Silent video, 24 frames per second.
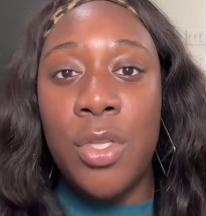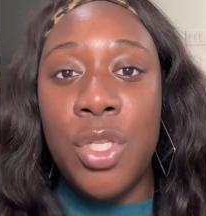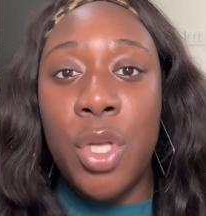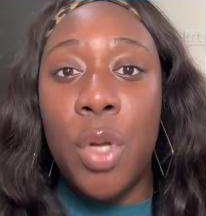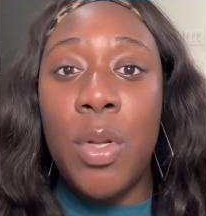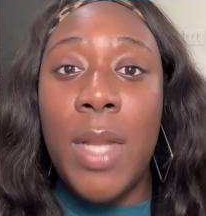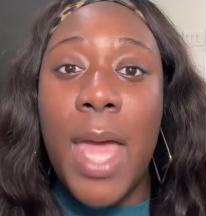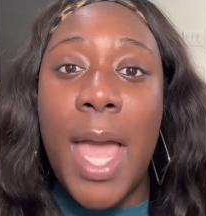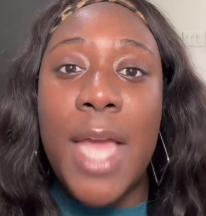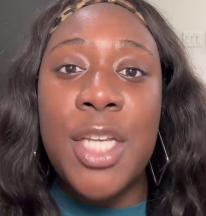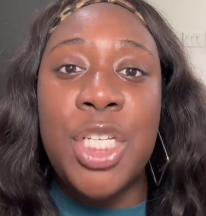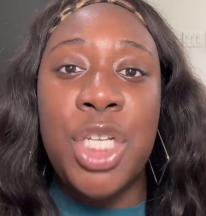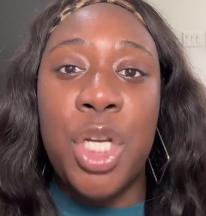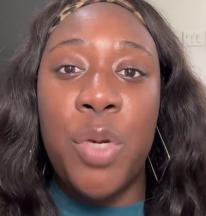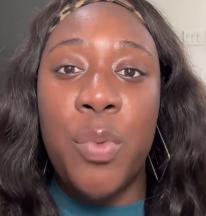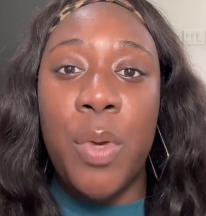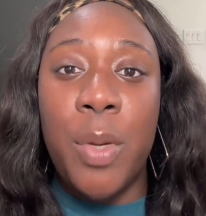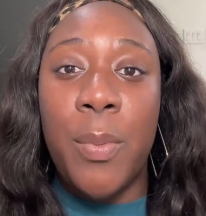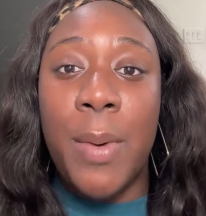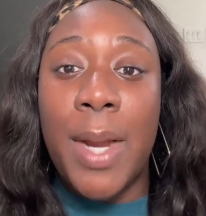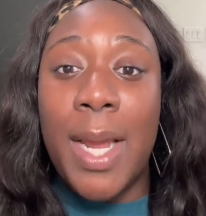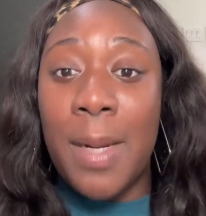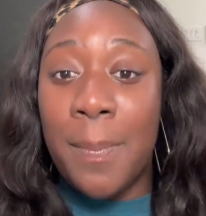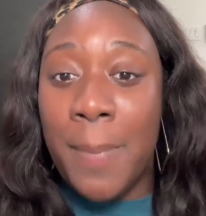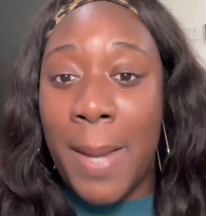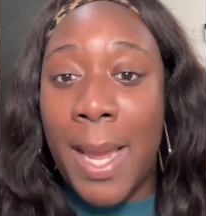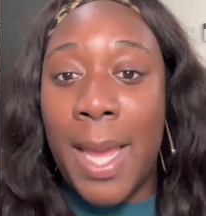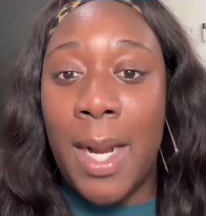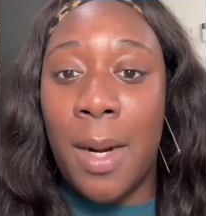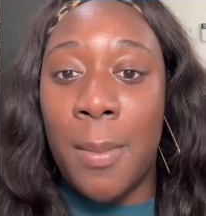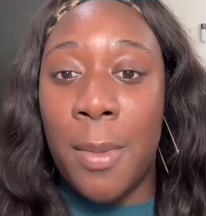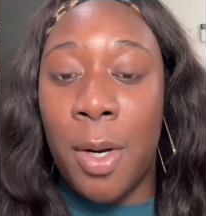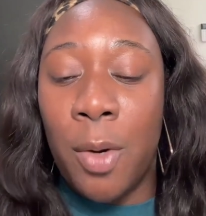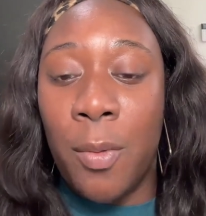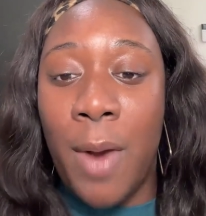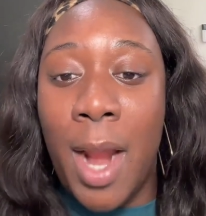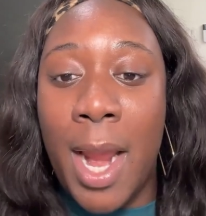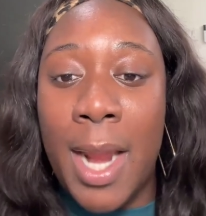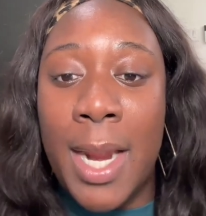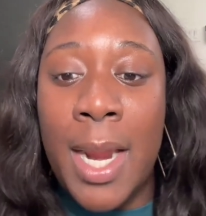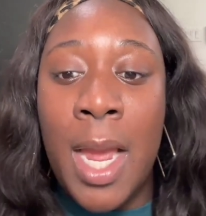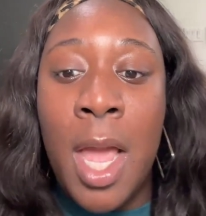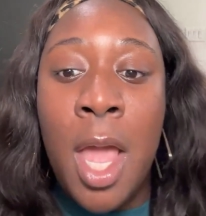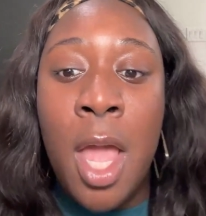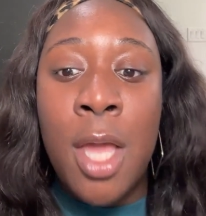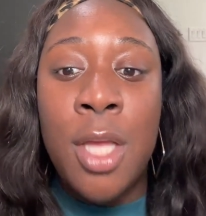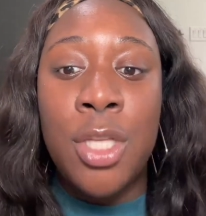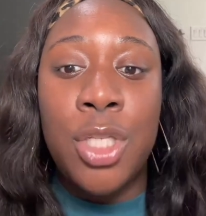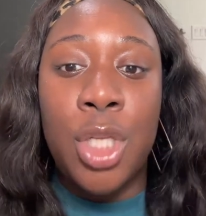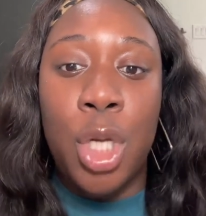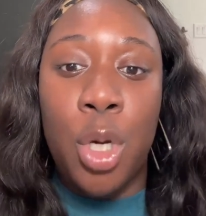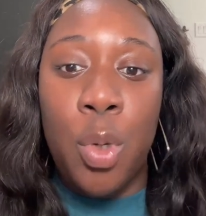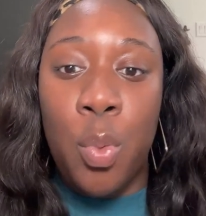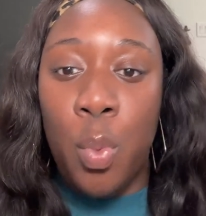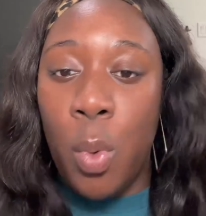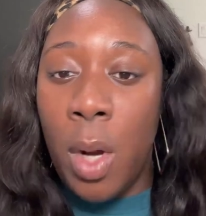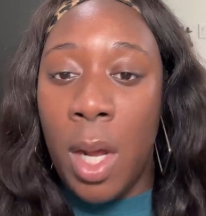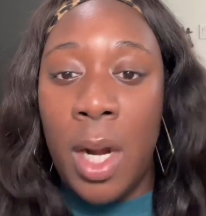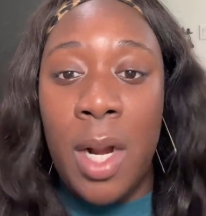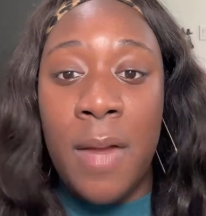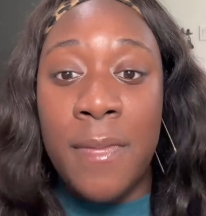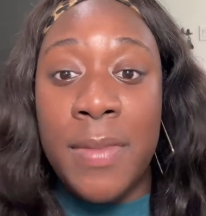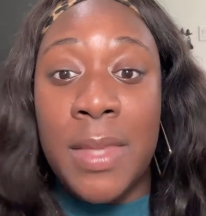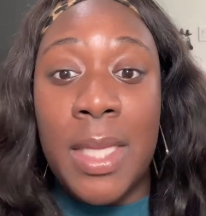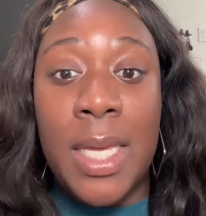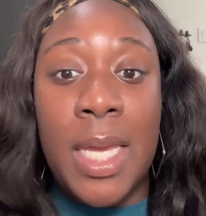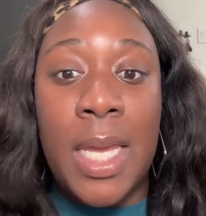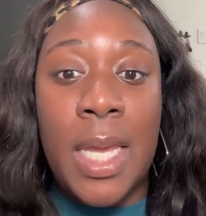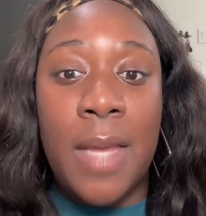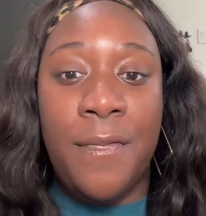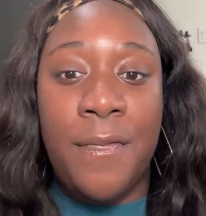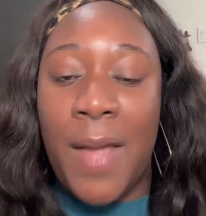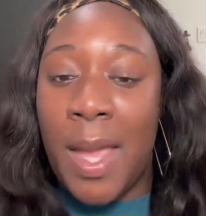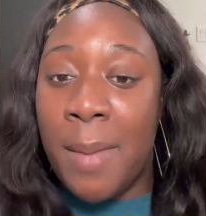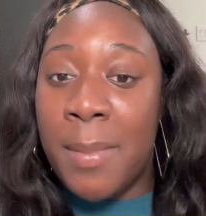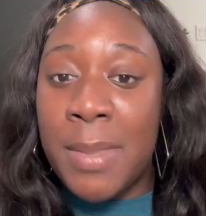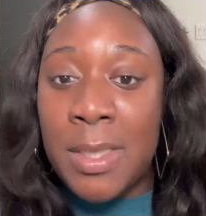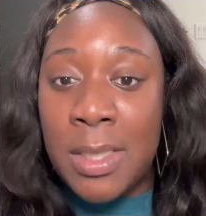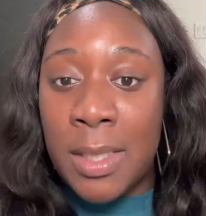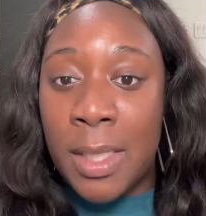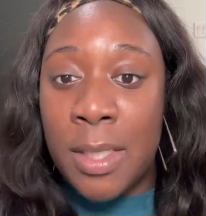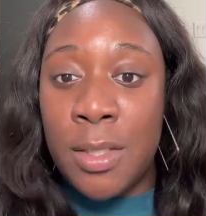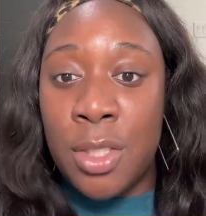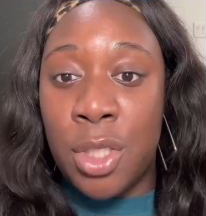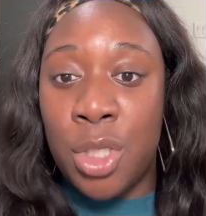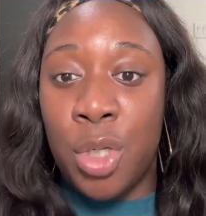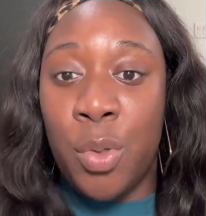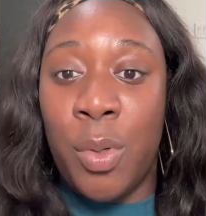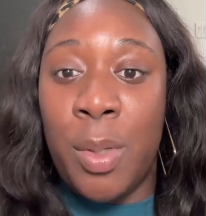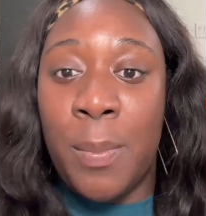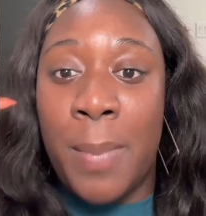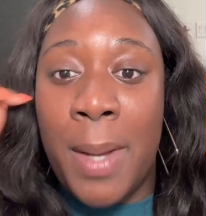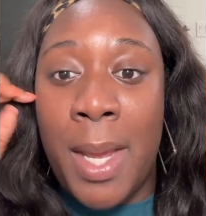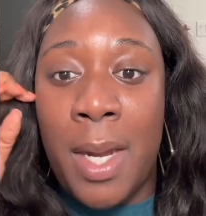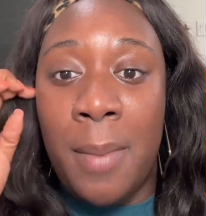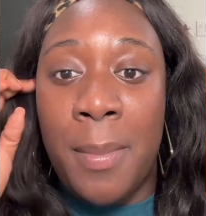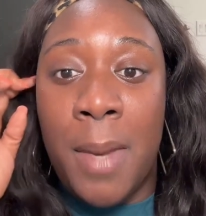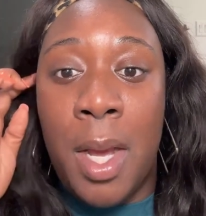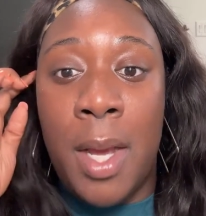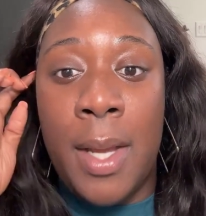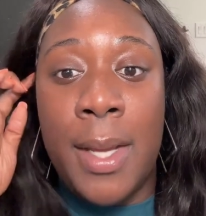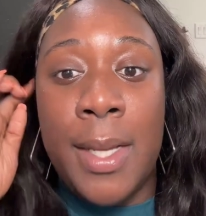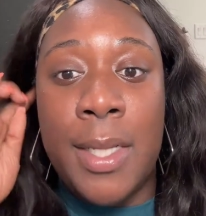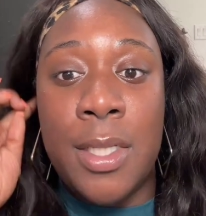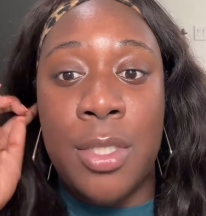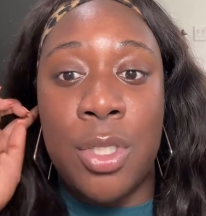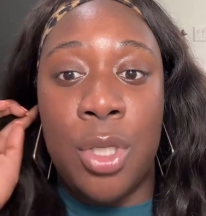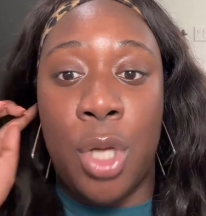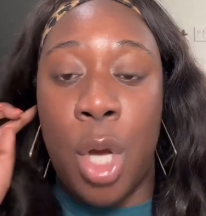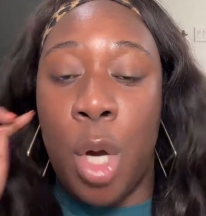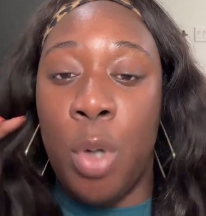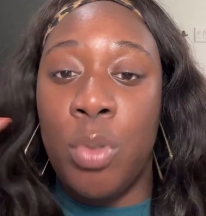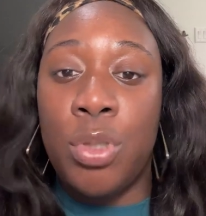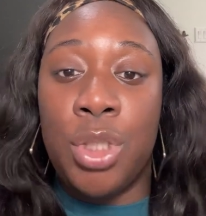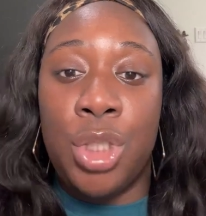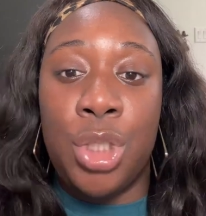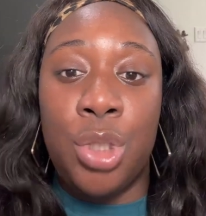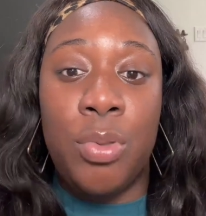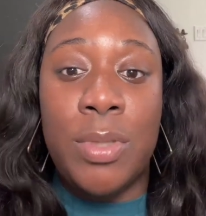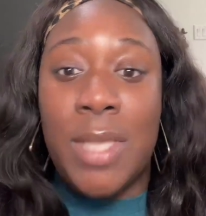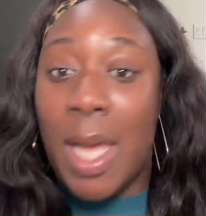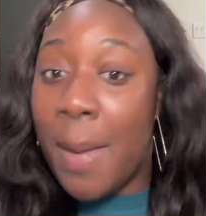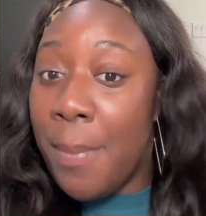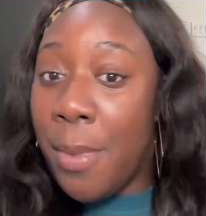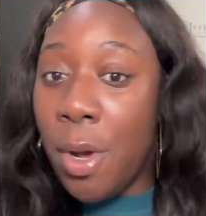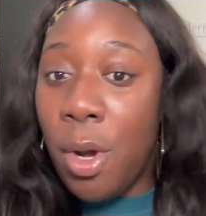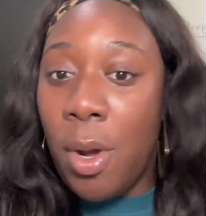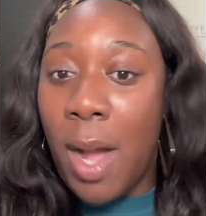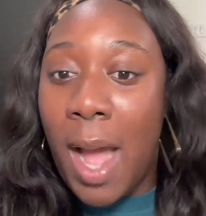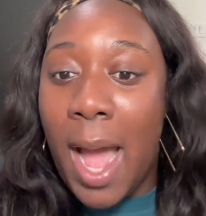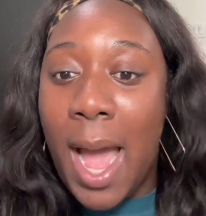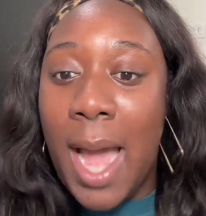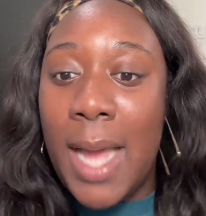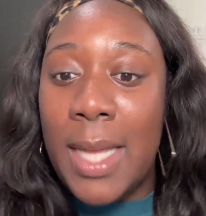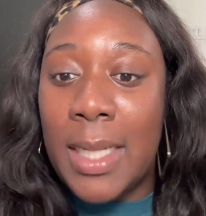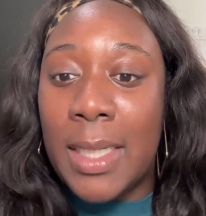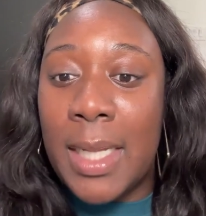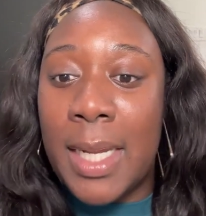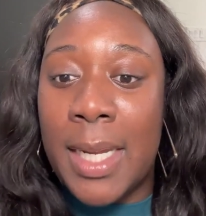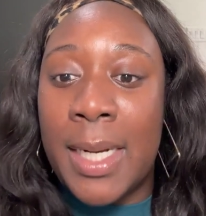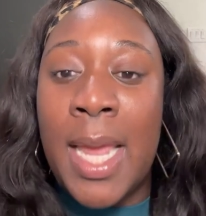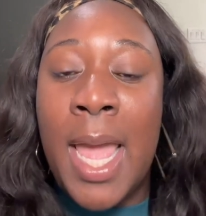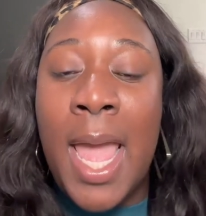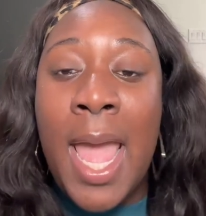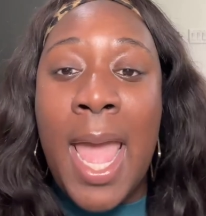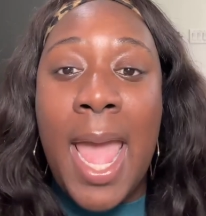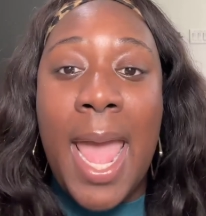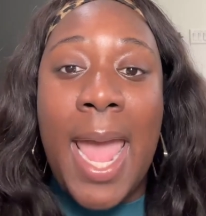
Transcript: So last year we were in Panama, right? So one of the famous things to do in Panama is go to Taboga Island.